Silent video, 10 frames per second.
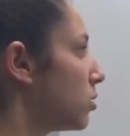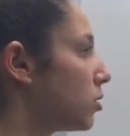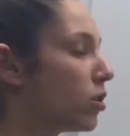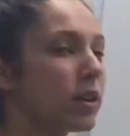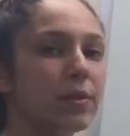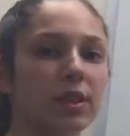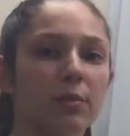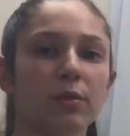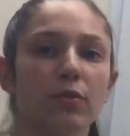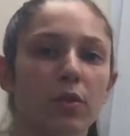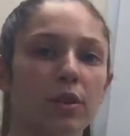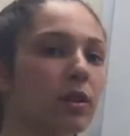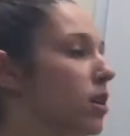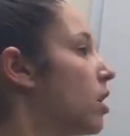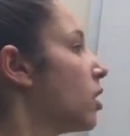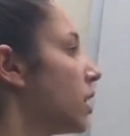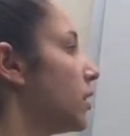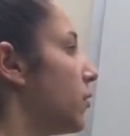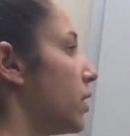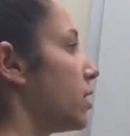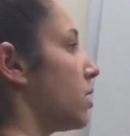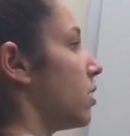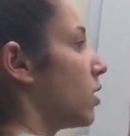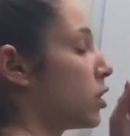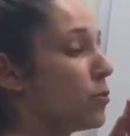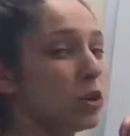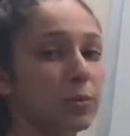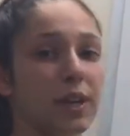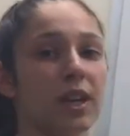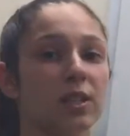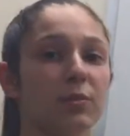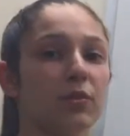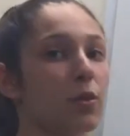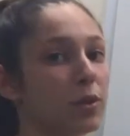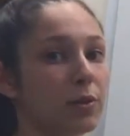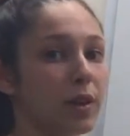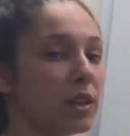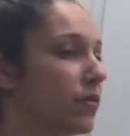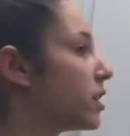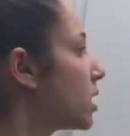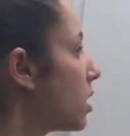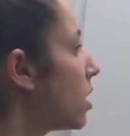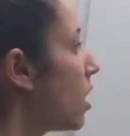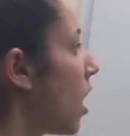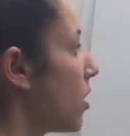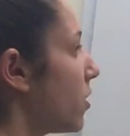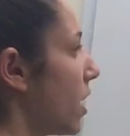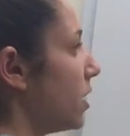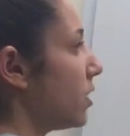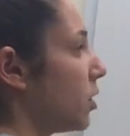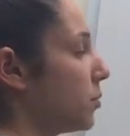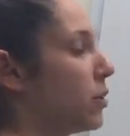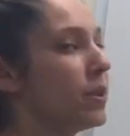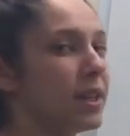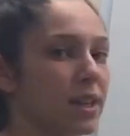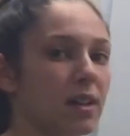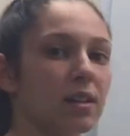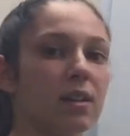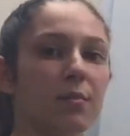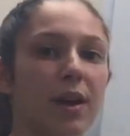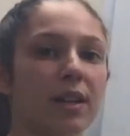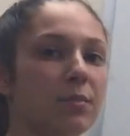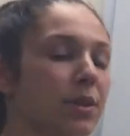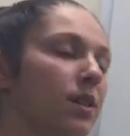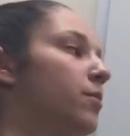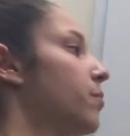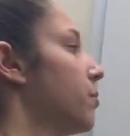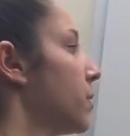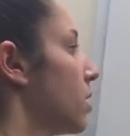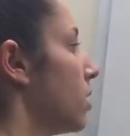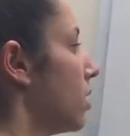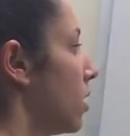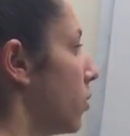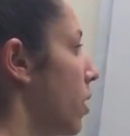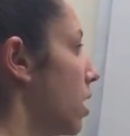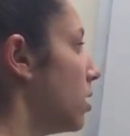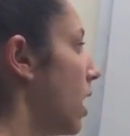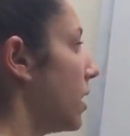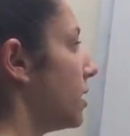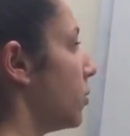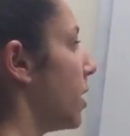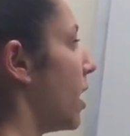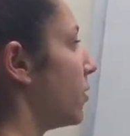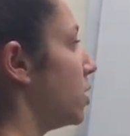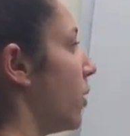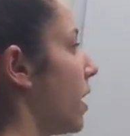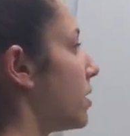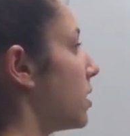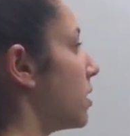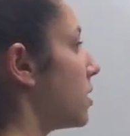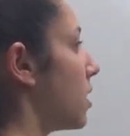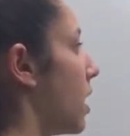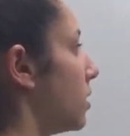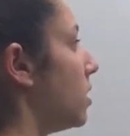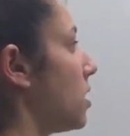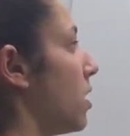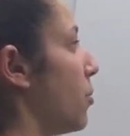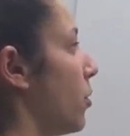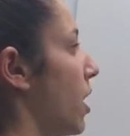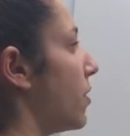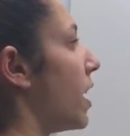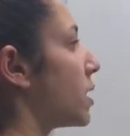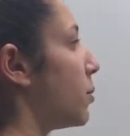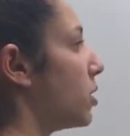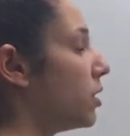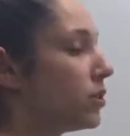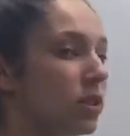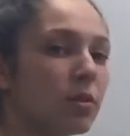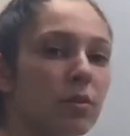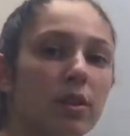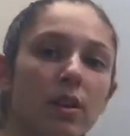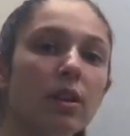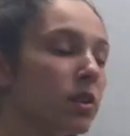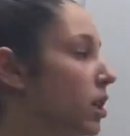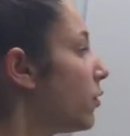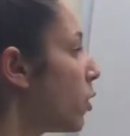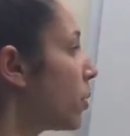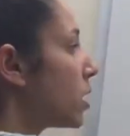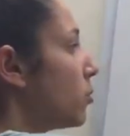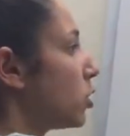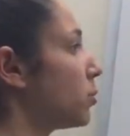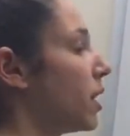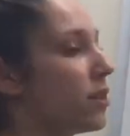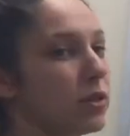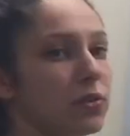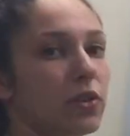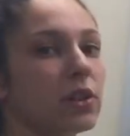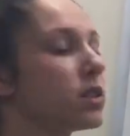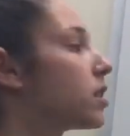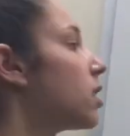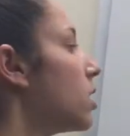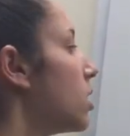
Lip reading: So like we said before, let's first look at the multiplication before we do any division. Are there any terms that we can combine up here? Well, I see we have two x's, and look, they both have an exponent of 2. Therefore, we can multiply those first.